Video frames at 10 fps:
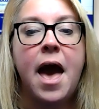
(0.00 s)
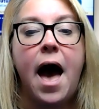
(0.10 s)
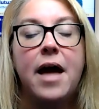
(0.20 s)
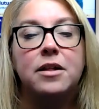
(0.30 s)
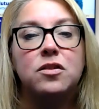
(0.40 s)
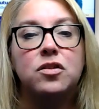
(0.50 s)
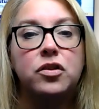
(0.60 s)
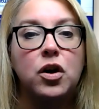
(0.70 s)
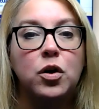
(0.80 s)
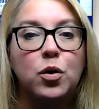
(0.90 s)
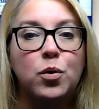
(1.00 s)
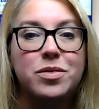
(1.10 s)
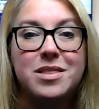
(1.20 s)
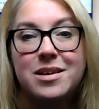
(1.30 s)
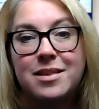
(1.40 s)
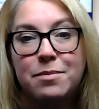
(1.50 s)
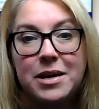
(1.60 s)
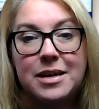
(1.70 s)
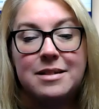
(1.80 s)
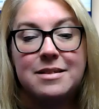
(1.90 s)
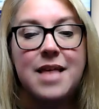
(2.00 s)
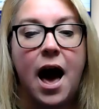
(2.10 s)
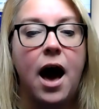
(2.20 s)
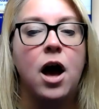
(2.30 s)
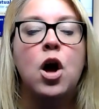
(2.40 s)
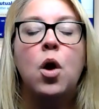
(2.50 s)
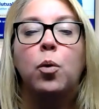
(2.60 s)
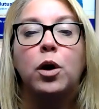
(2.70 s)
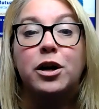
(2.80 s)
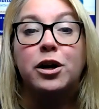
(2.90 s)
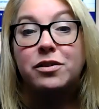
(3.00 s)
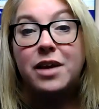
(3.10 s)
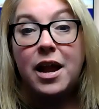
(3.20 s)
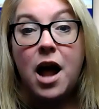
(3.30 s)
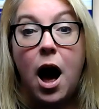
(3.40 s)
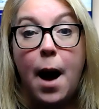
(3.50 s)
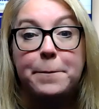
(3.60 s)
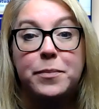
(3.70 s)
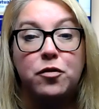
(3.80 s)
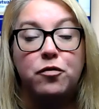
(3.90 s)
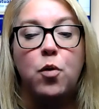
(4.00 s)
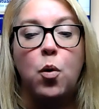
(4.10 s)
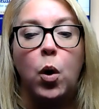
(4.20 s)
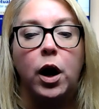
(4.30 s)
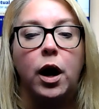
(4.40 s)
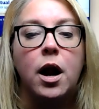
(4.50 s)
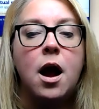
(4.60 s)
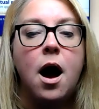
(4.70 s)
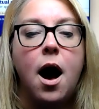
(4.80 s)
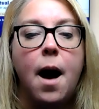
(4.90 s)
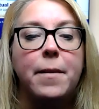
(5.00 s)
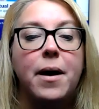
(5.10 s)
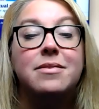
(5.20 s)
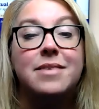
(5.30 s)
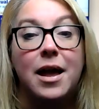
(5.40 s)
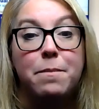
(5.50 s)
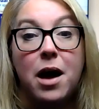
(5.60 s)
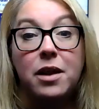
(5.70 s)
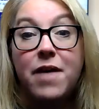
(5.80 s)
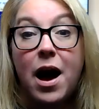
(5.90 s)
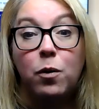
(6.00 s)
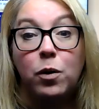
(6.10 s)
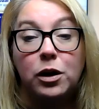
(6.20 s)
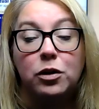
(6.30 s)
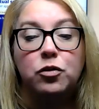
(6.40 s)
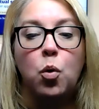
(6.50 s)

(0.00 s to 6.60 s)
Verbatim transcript: and so this means that workers can opt for um, a set amount of hours